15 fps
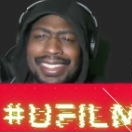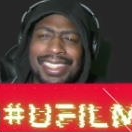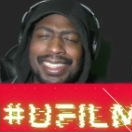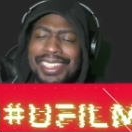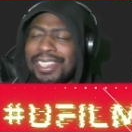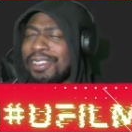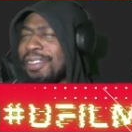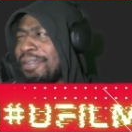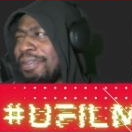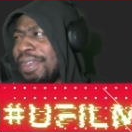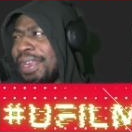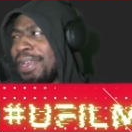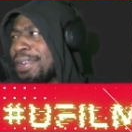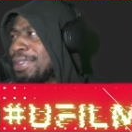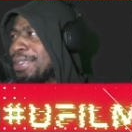So the
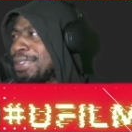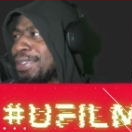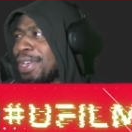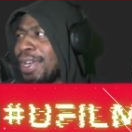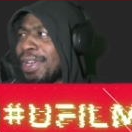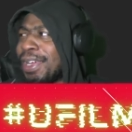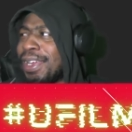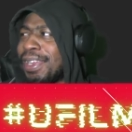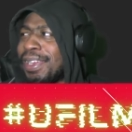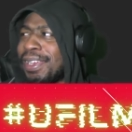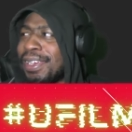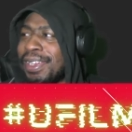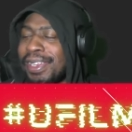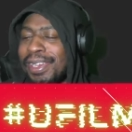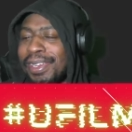videos are going to
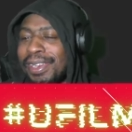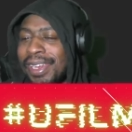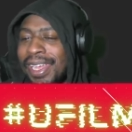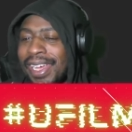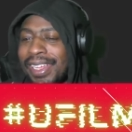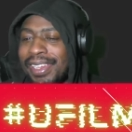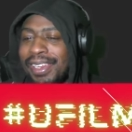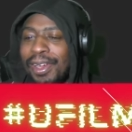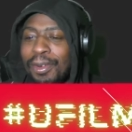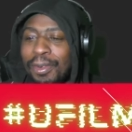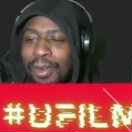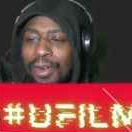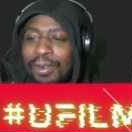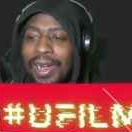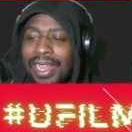look uh, like lower
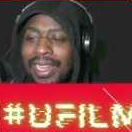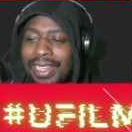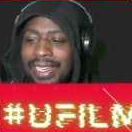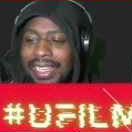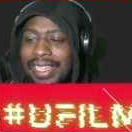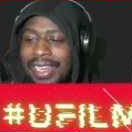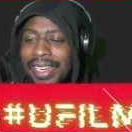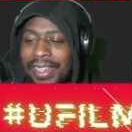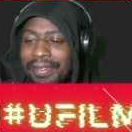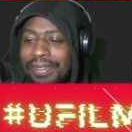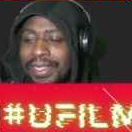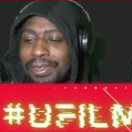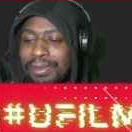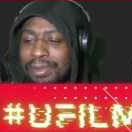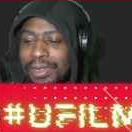quality than if
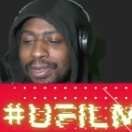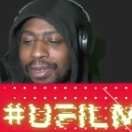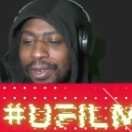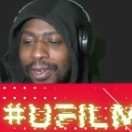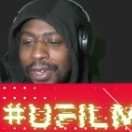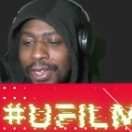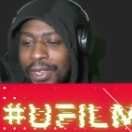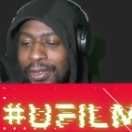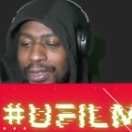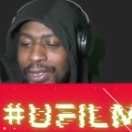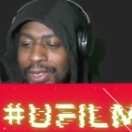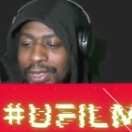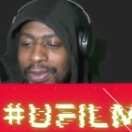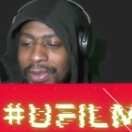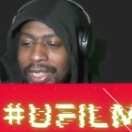this was on
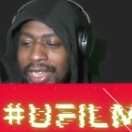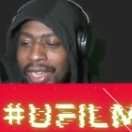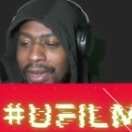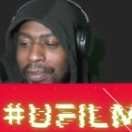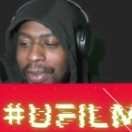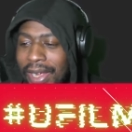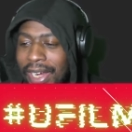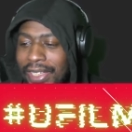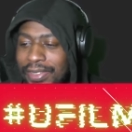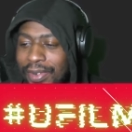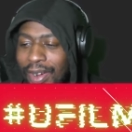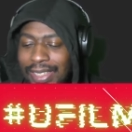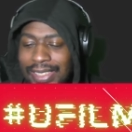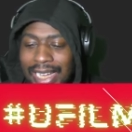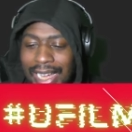YouTube. But as
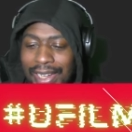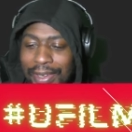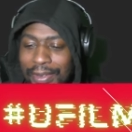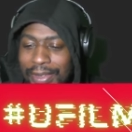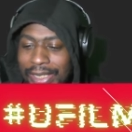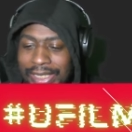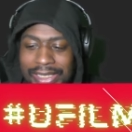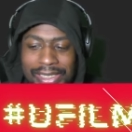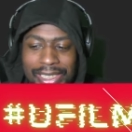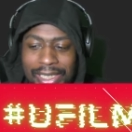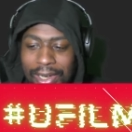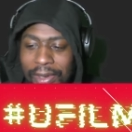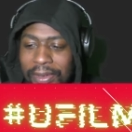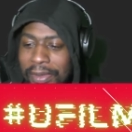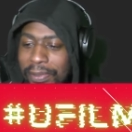far as I know, this is the
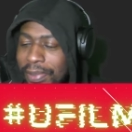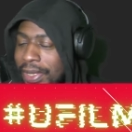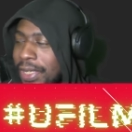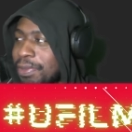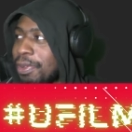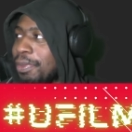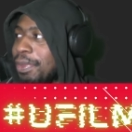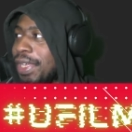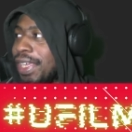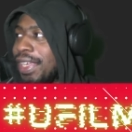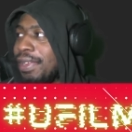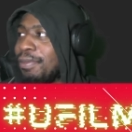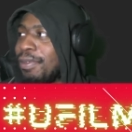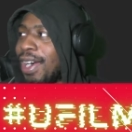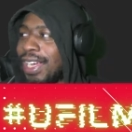only place where we can
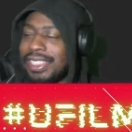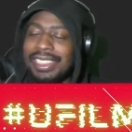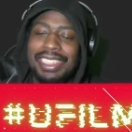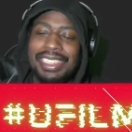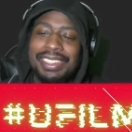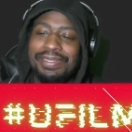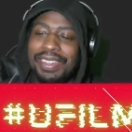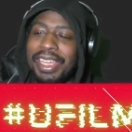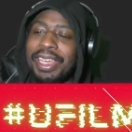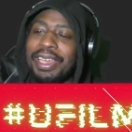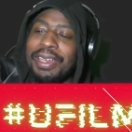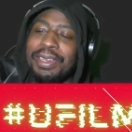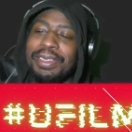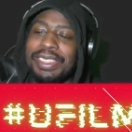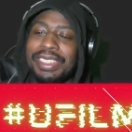watch these
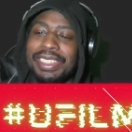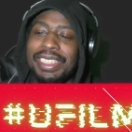videos.